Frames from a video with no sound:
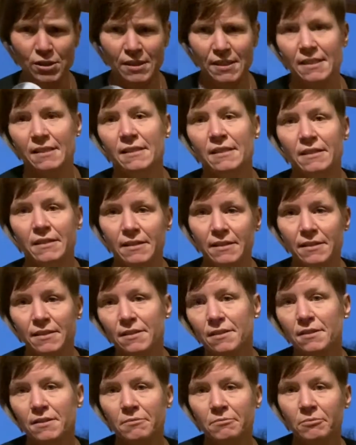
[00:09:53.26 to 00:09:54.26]
this
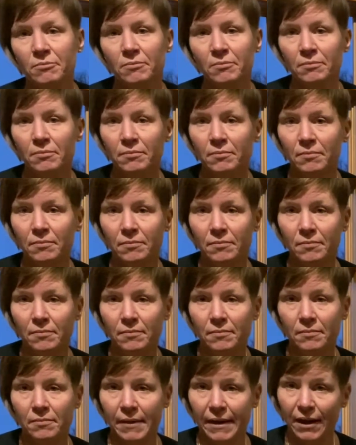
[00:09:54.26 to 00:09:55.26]
is
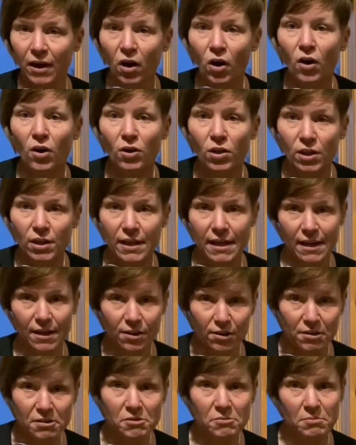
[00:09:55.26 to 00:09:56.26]
my holiday
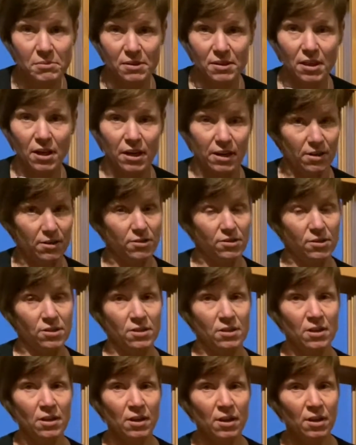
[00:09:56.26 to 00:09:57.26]
Christmas cutters,
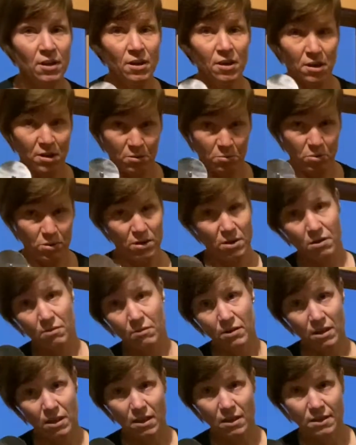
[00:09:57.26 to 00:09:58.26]
but not
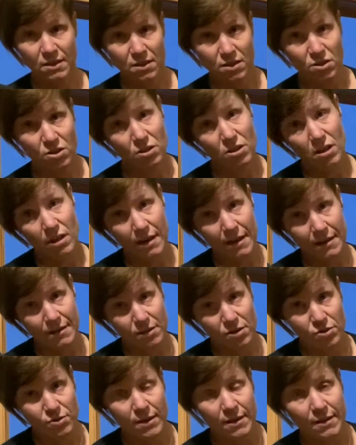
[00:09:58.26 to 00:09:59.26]
really, because I just cut it in
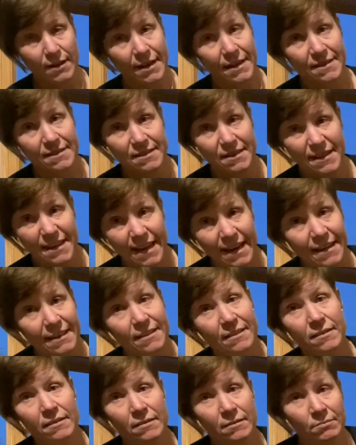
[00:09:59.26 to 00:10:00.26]
straight lines.
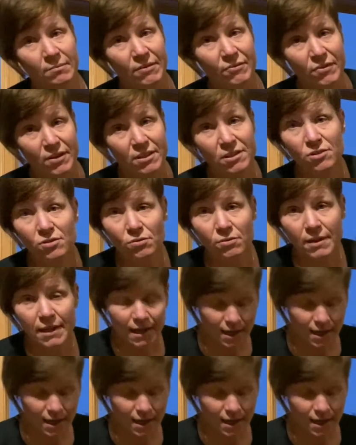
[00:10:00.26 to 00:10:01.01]
Again, My friends don't